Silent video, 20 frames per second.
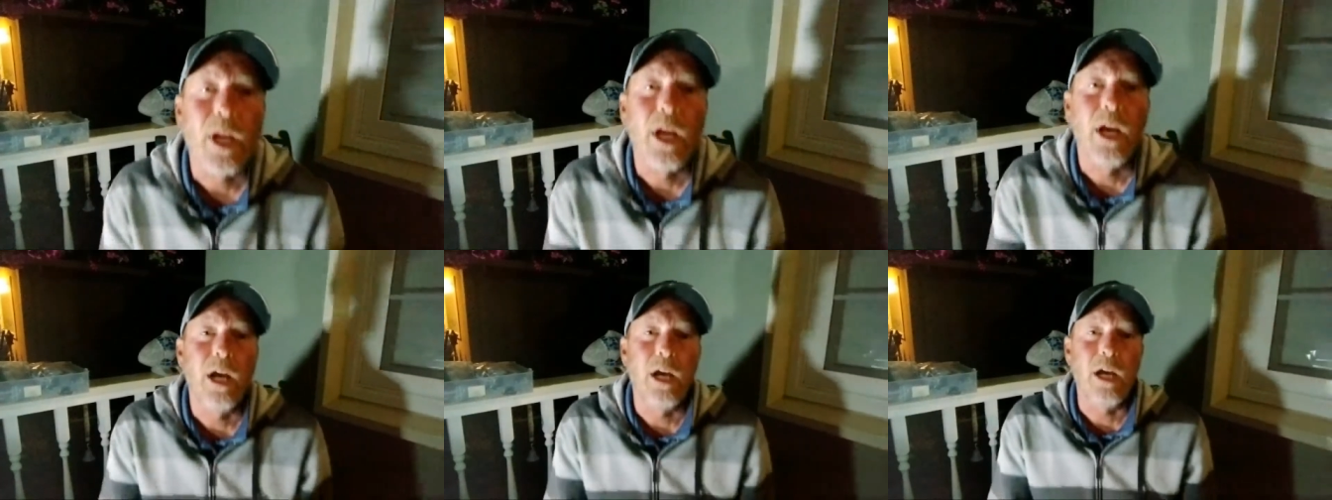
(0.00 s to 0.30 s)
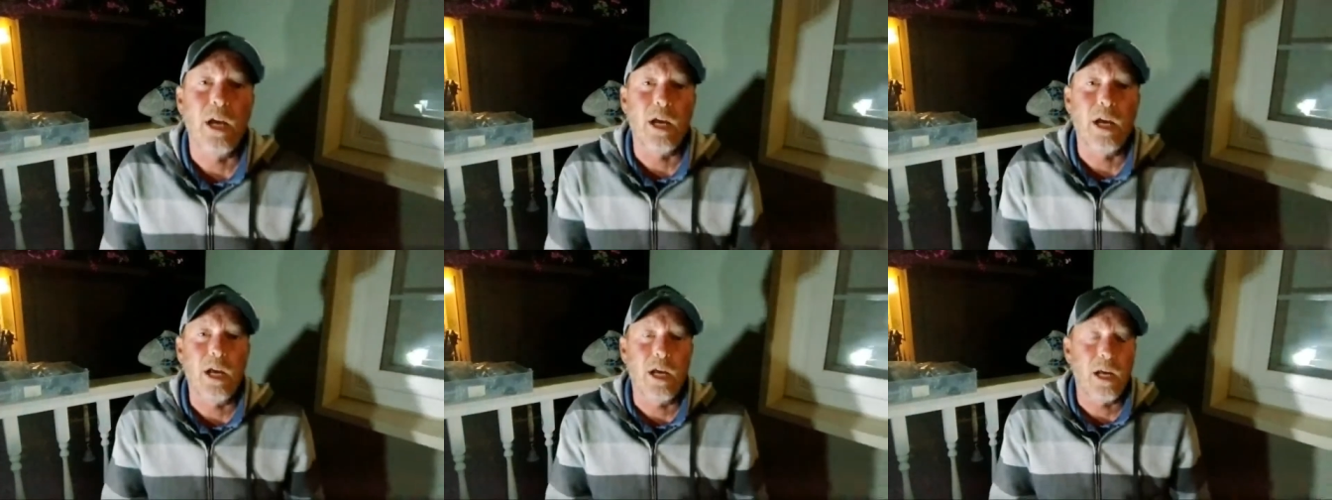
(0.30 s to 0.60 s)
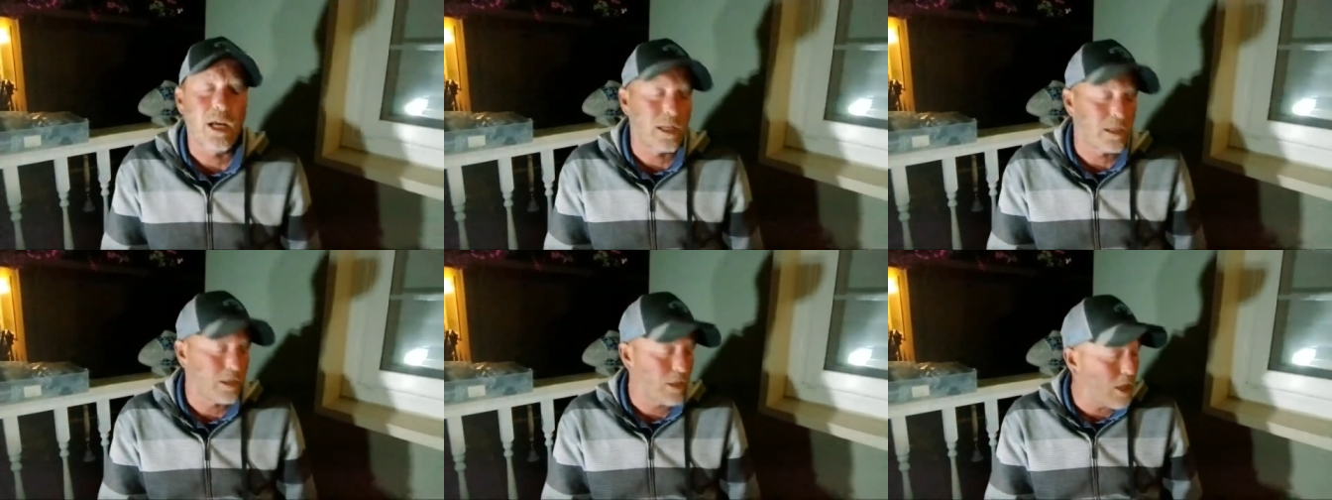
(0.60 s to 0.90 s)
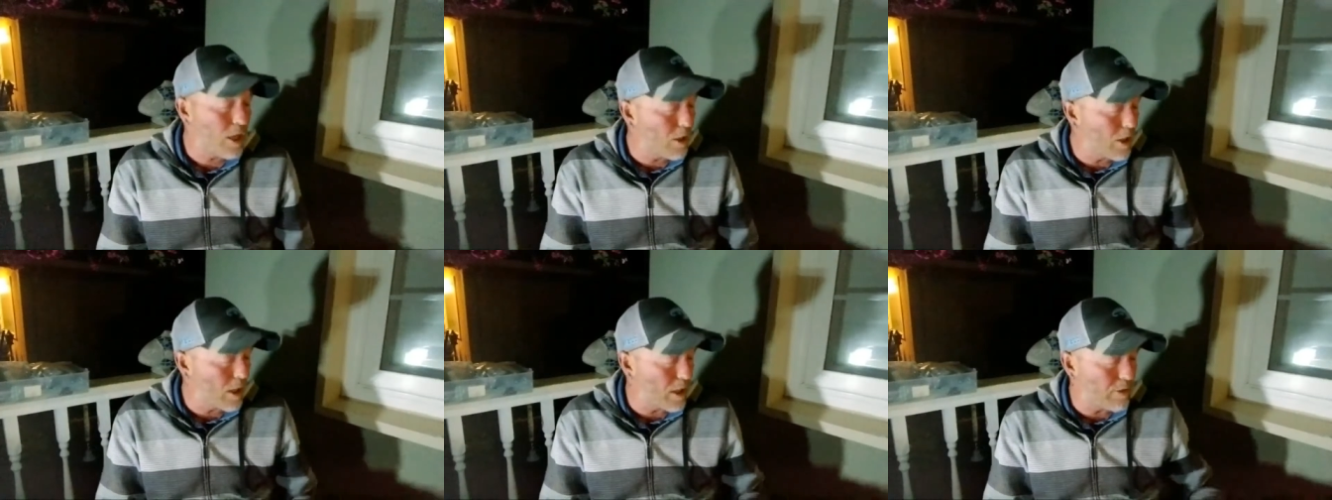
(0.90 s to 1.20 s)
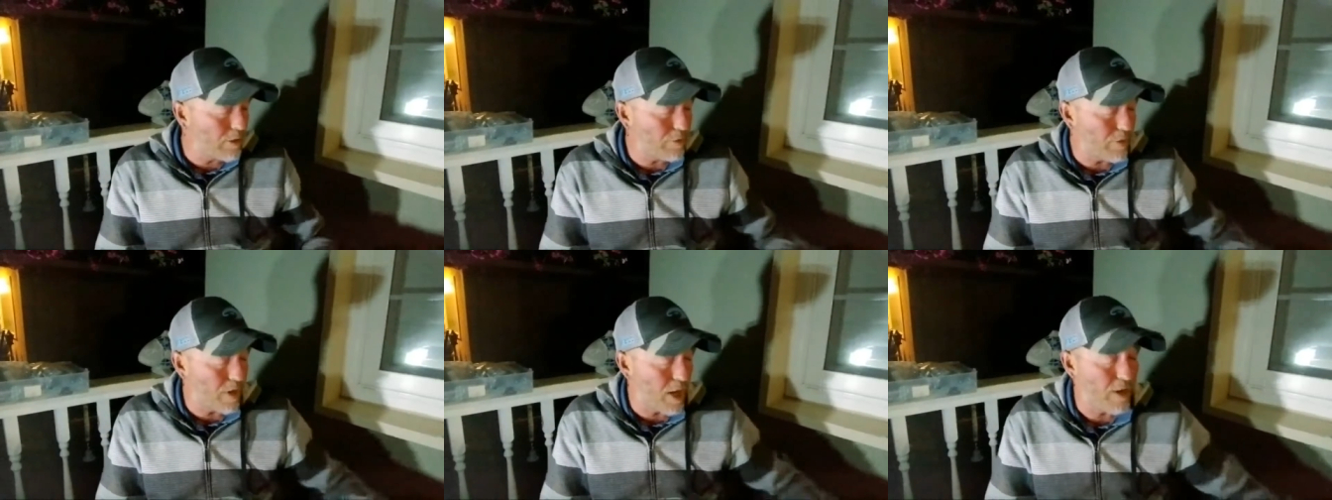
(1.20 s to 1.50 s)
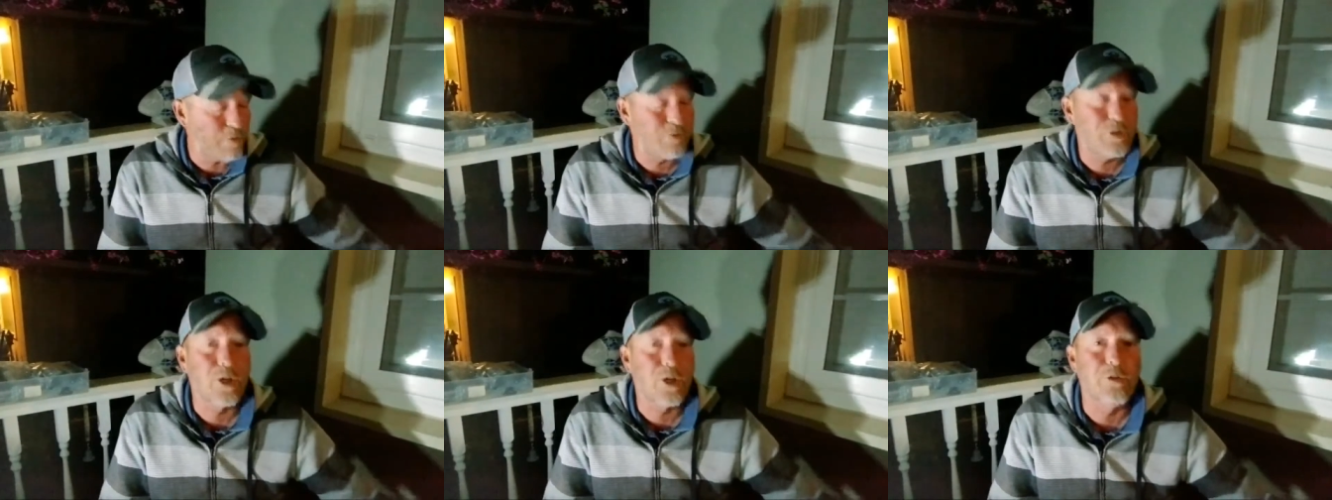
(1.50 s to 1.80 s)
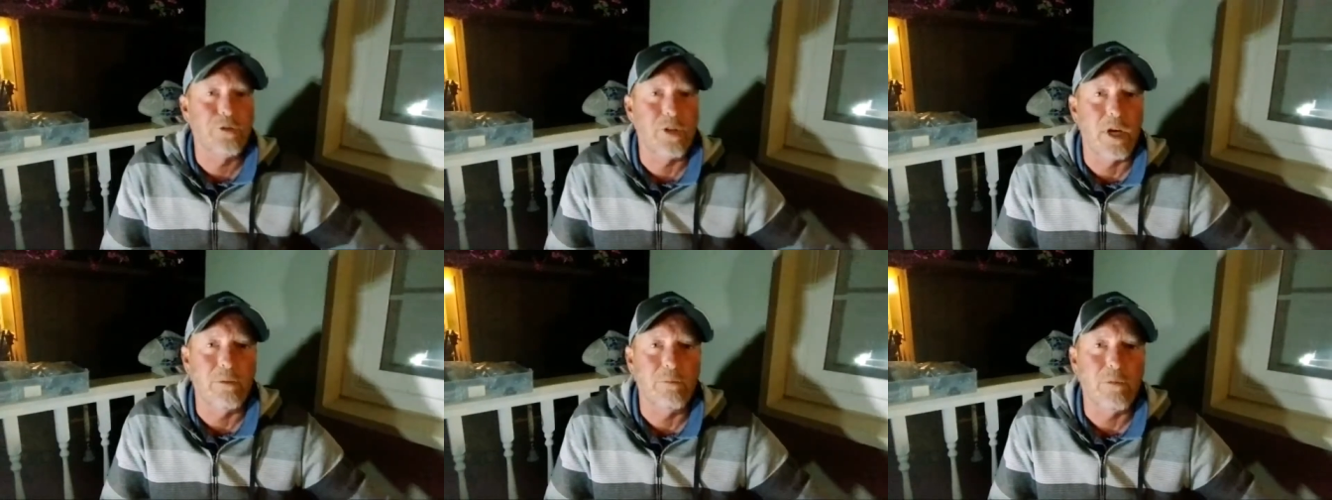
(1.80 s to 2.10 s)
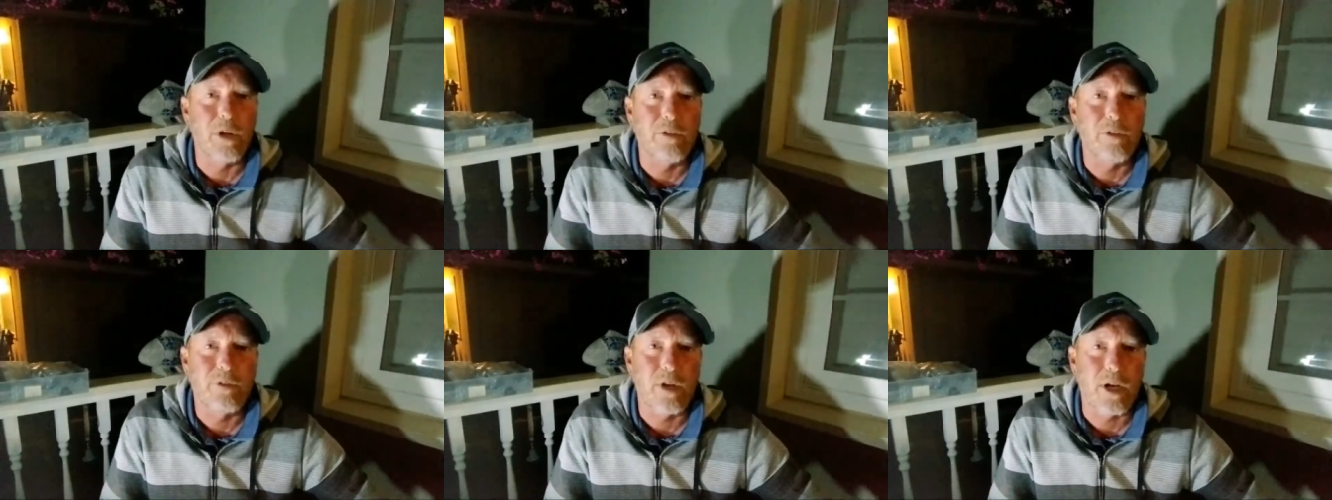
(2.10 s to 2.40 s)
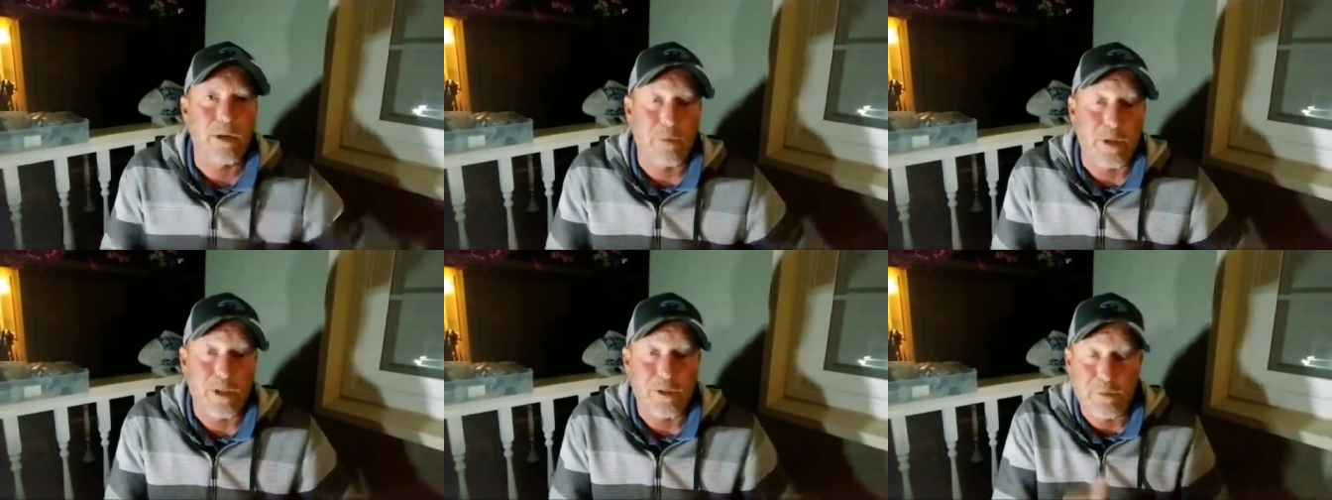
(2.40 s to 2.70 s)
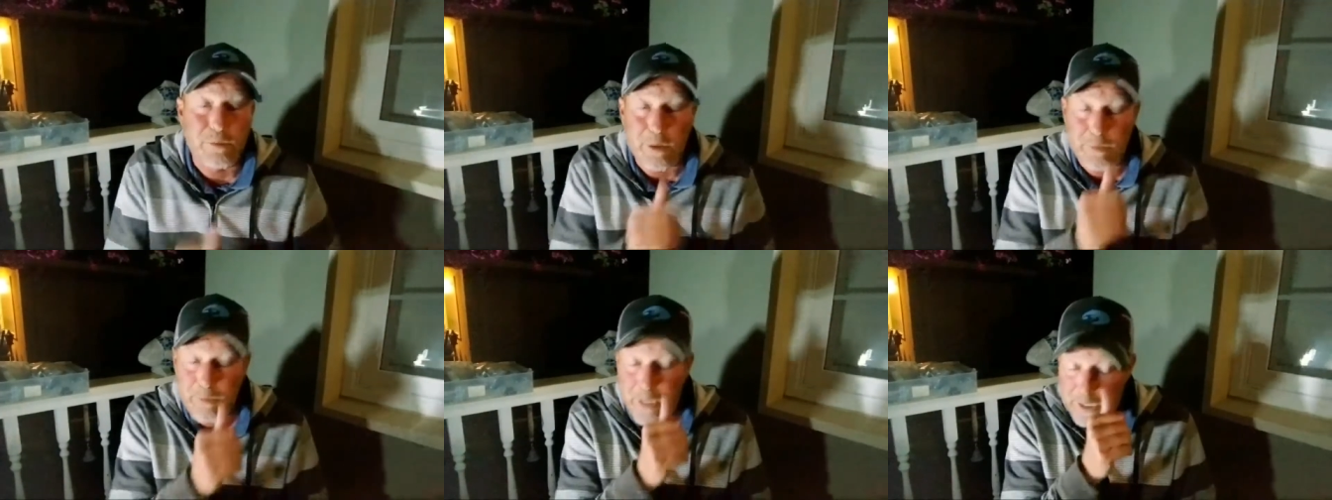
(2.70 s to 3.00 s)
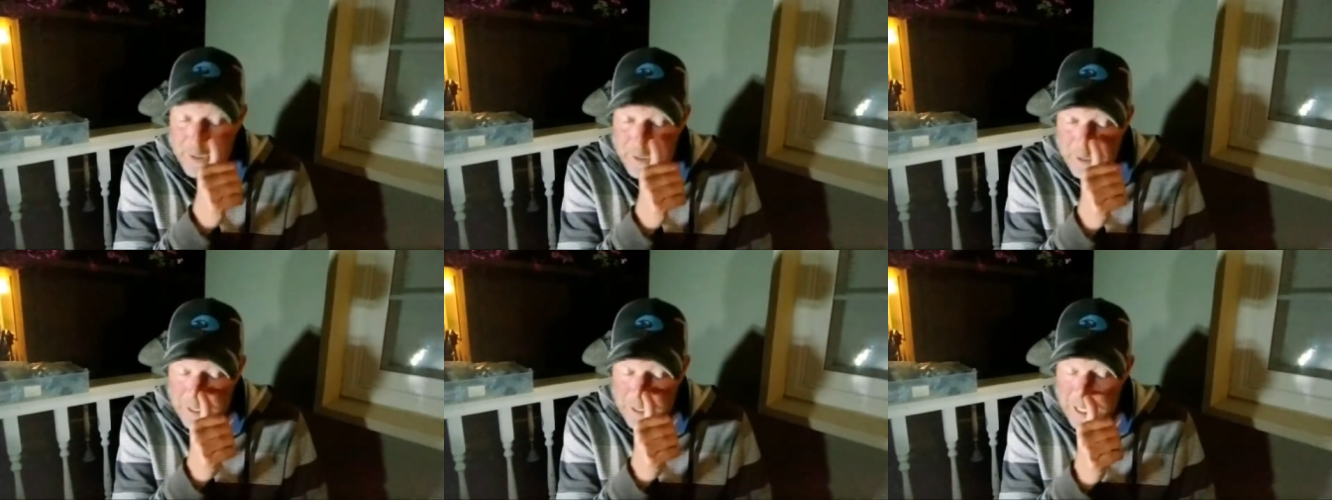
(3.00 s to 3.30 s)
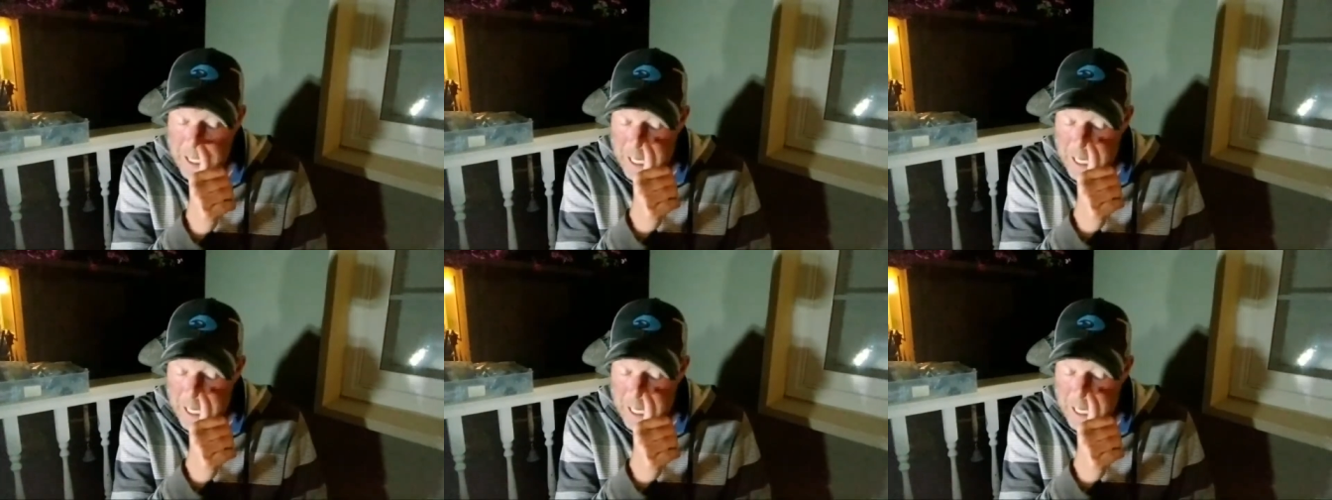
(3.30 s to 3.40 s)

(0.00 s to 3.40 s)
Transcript: No, I have shows on where I've caught them on spinnerbaits.